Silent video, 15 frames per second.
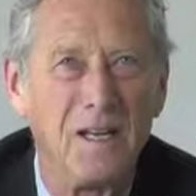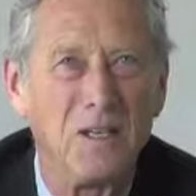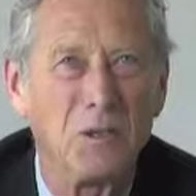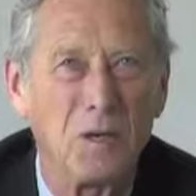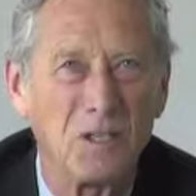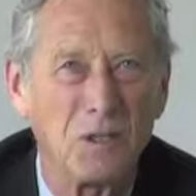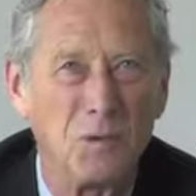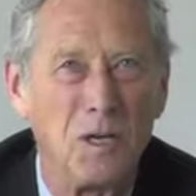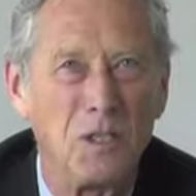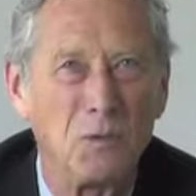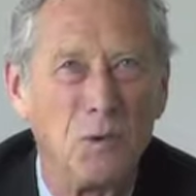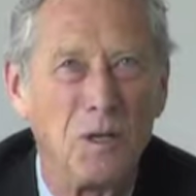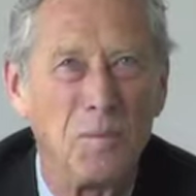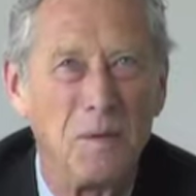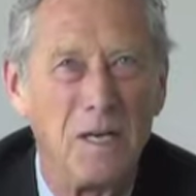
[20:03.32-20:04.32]
interest
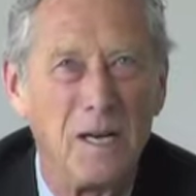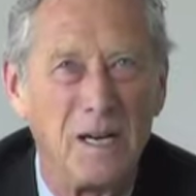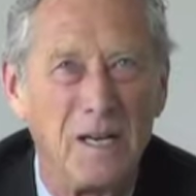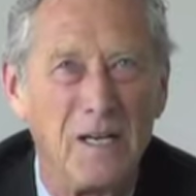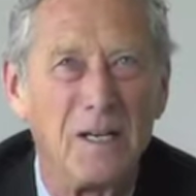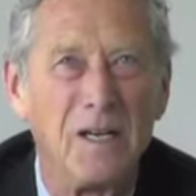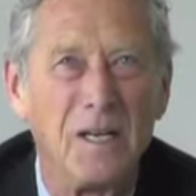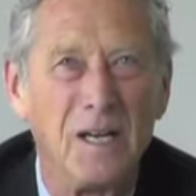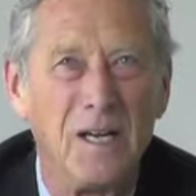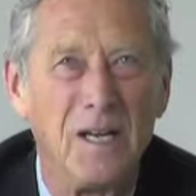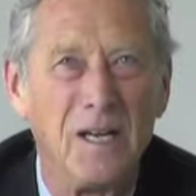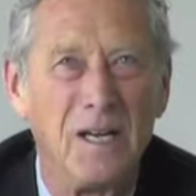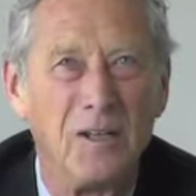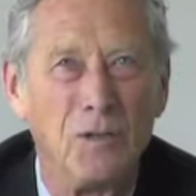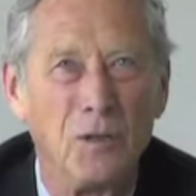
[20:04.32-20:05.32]
rates will be higher,
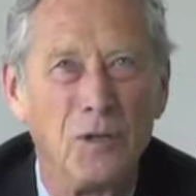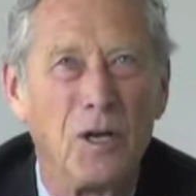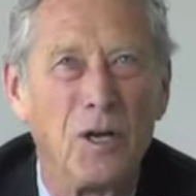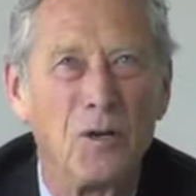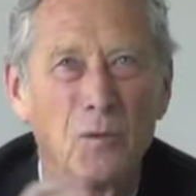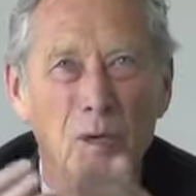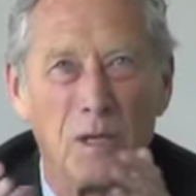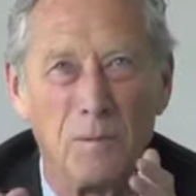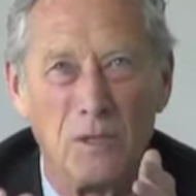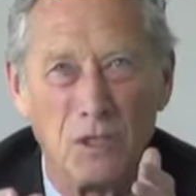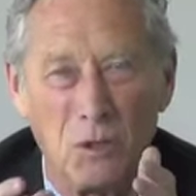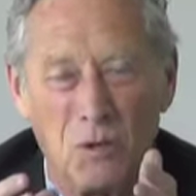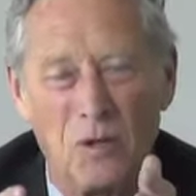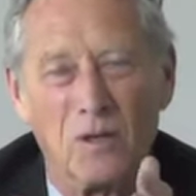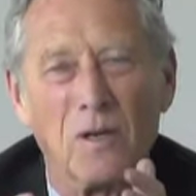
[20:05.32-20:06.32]
and the dollar will be
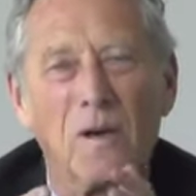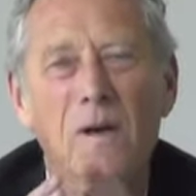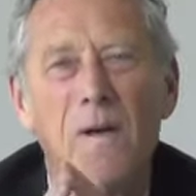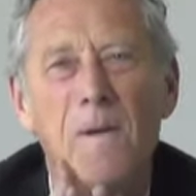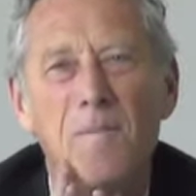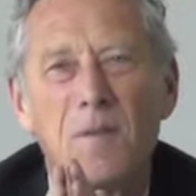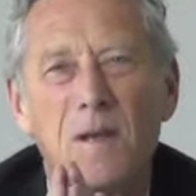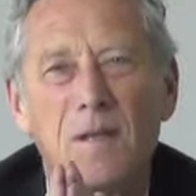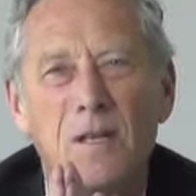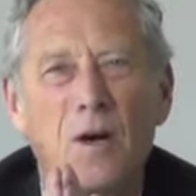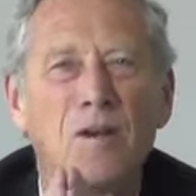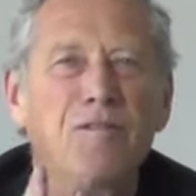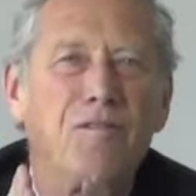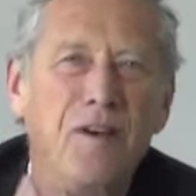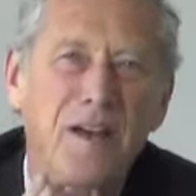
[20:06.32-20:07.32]
strong.
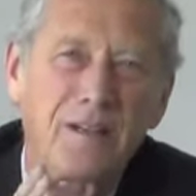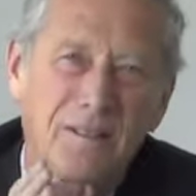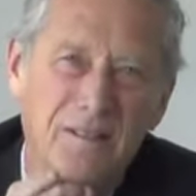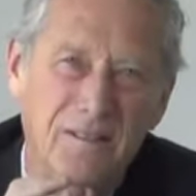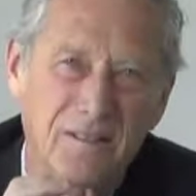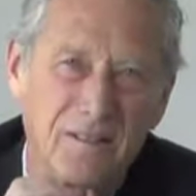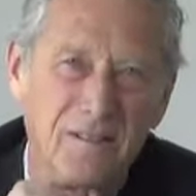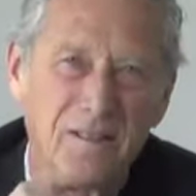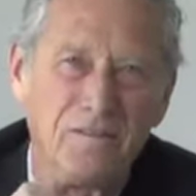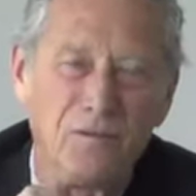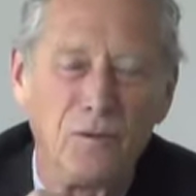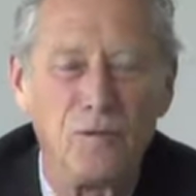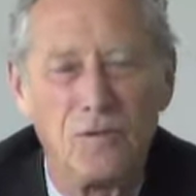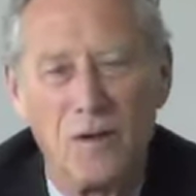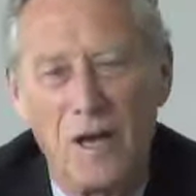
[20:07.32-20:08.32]
Now, in fact,
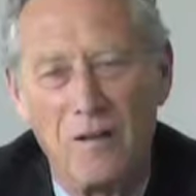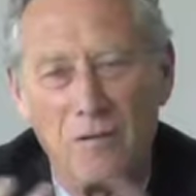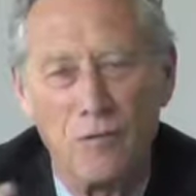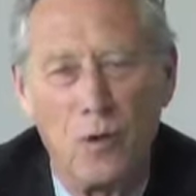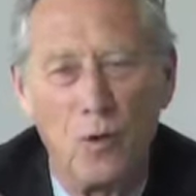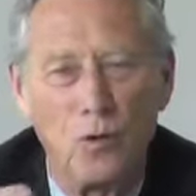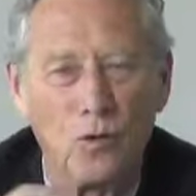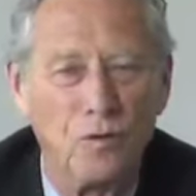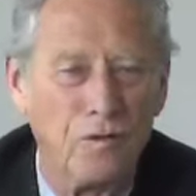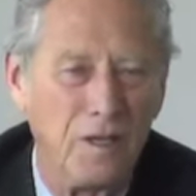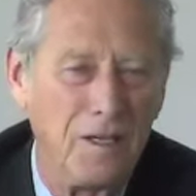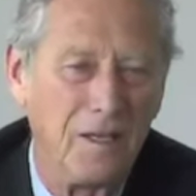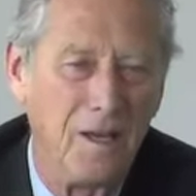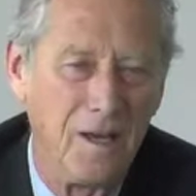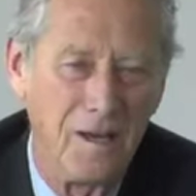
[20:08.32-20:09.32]
if you go to
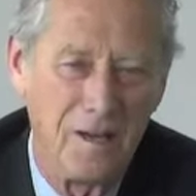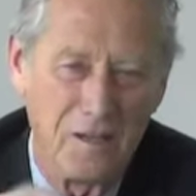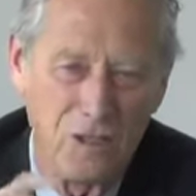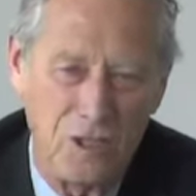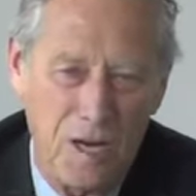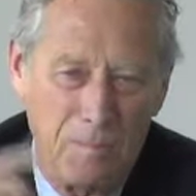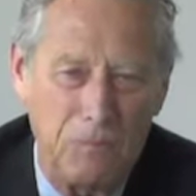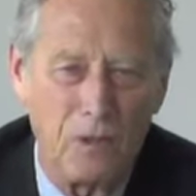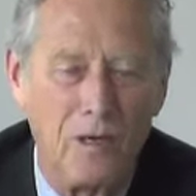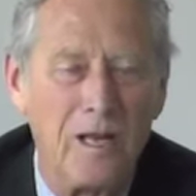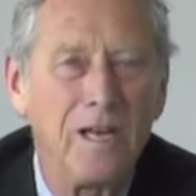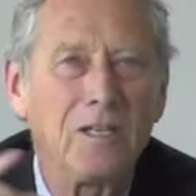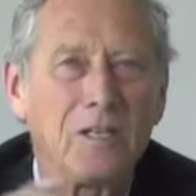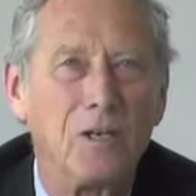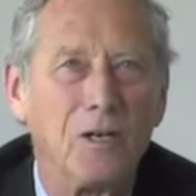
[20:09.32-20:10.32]
the chapter
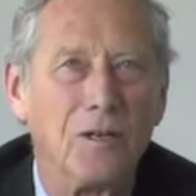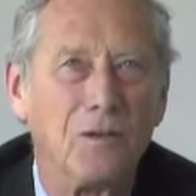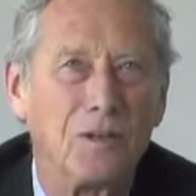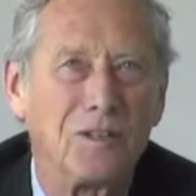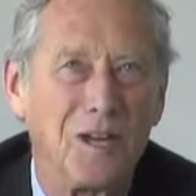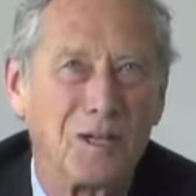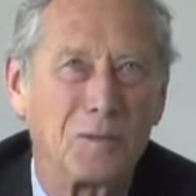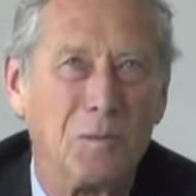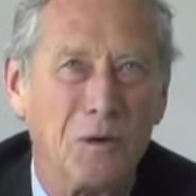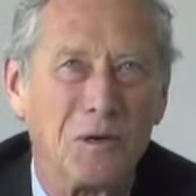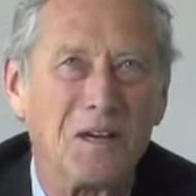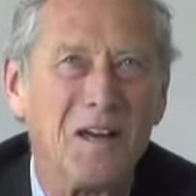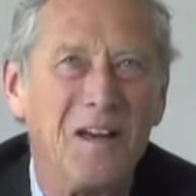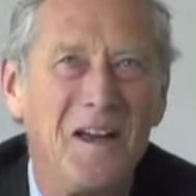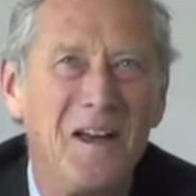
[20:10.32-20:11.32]
later in the
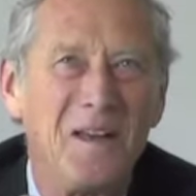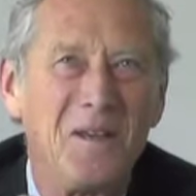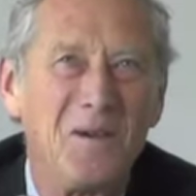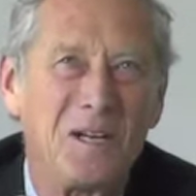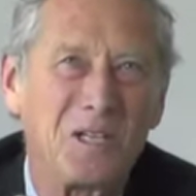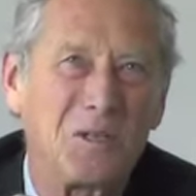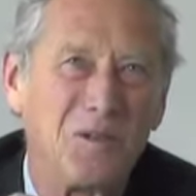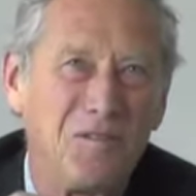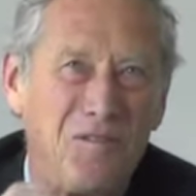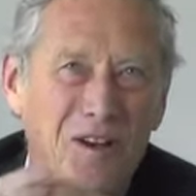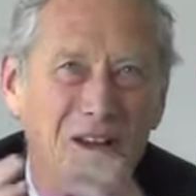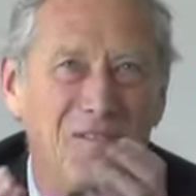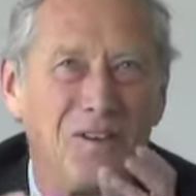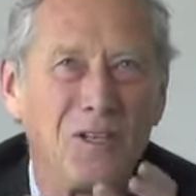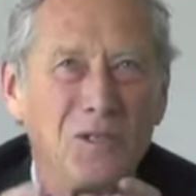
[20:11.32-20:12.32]
textbook, you actually
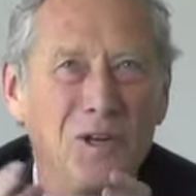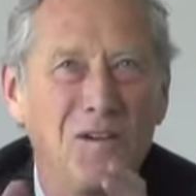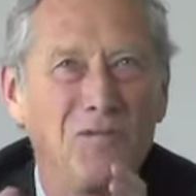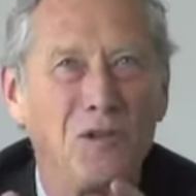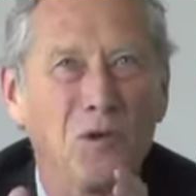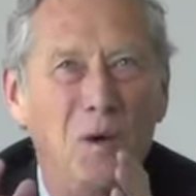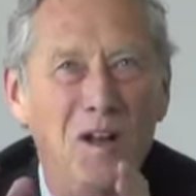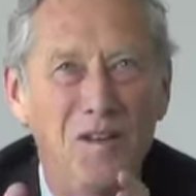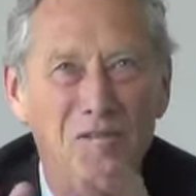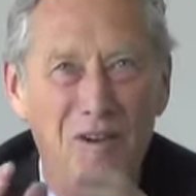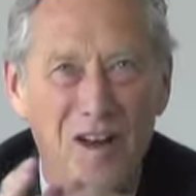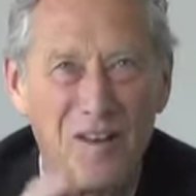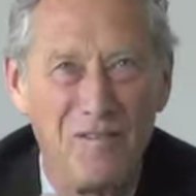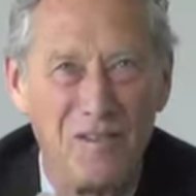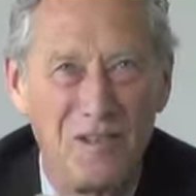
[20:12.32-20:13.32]
find that you have to
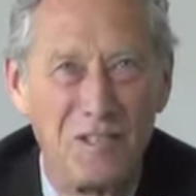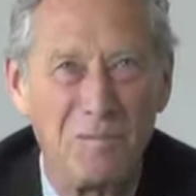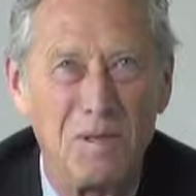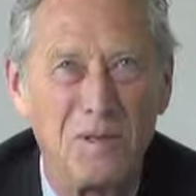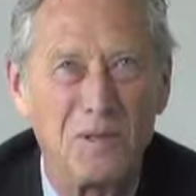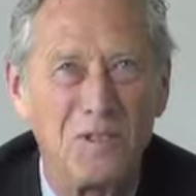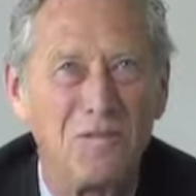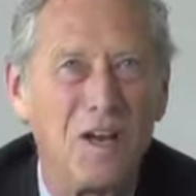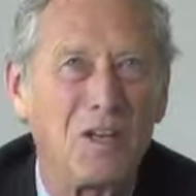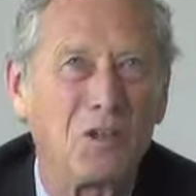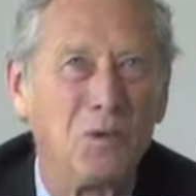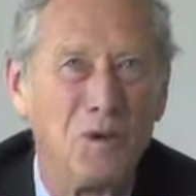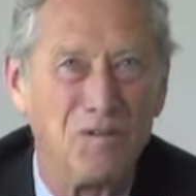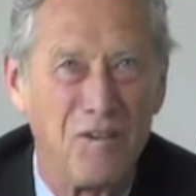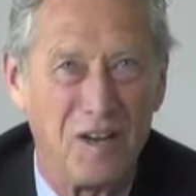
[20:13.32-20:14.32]
qualify this because there are
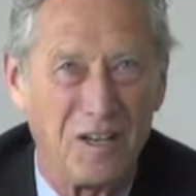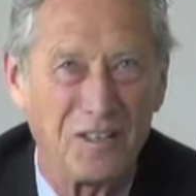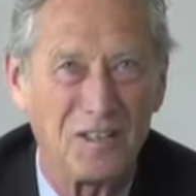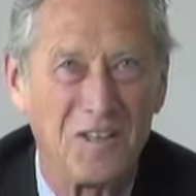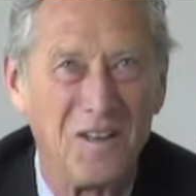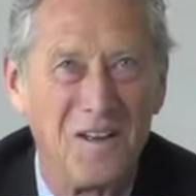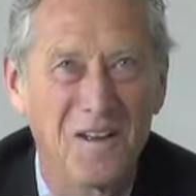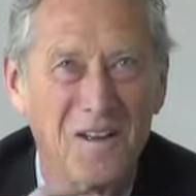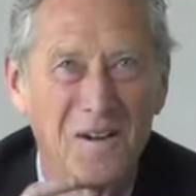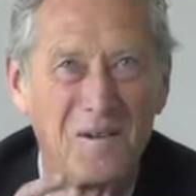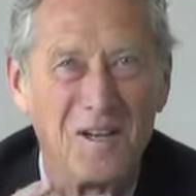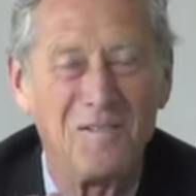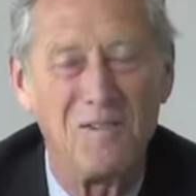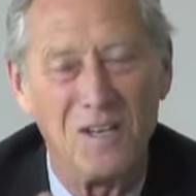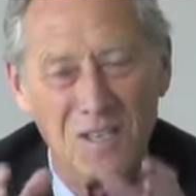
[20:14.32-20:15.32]
two effects,
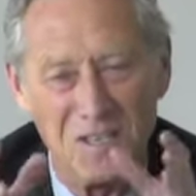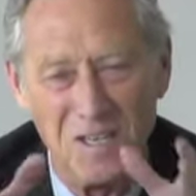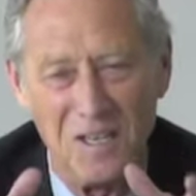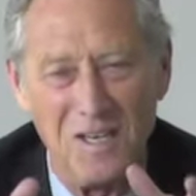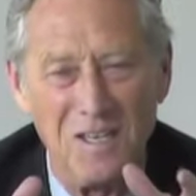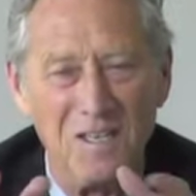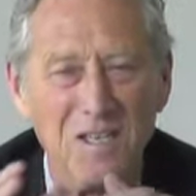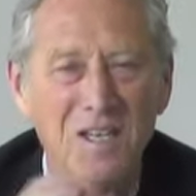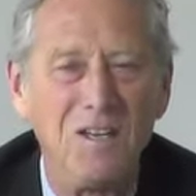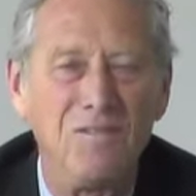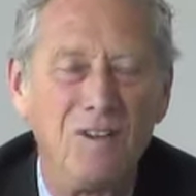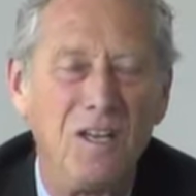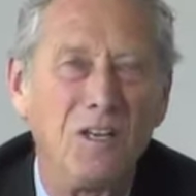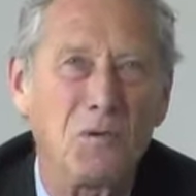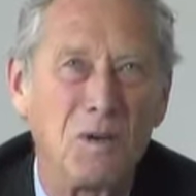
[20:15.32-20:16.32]
right? There's
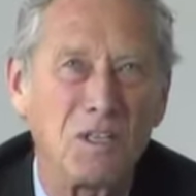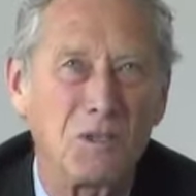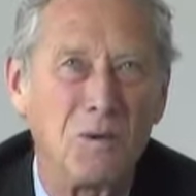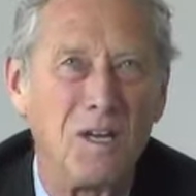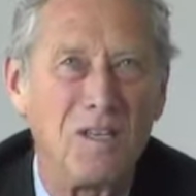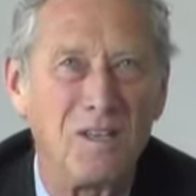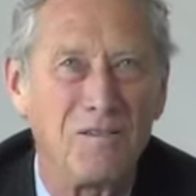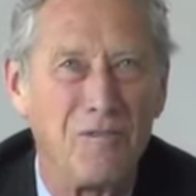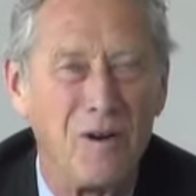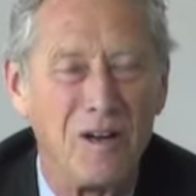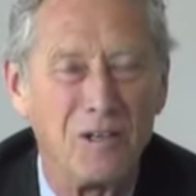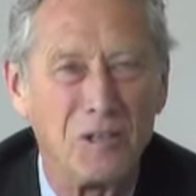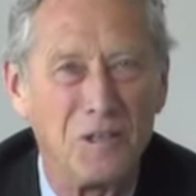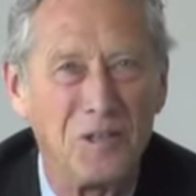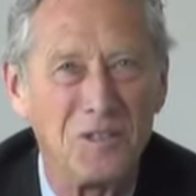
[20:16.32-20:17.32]
indeed the interest rate
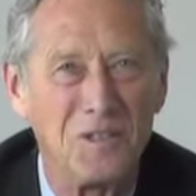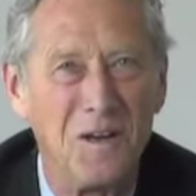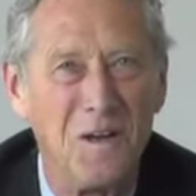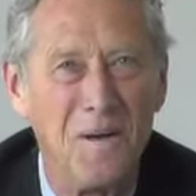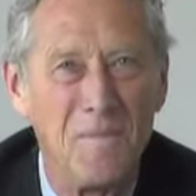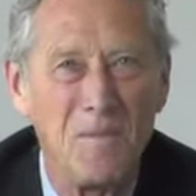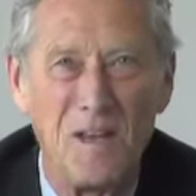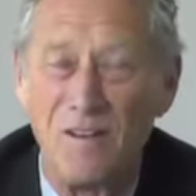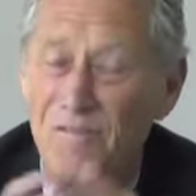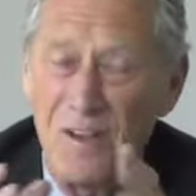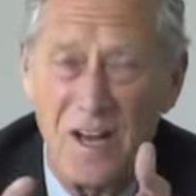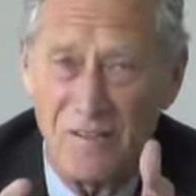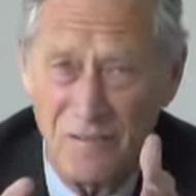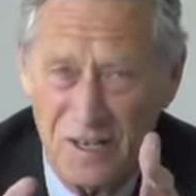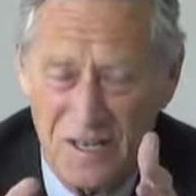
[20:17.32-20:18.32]
differentials, and
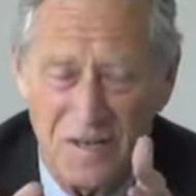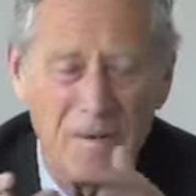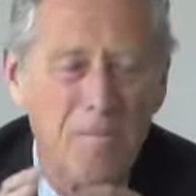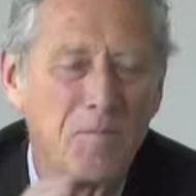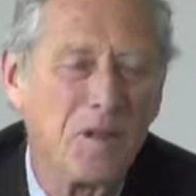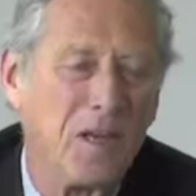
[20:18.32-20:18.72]
they are there,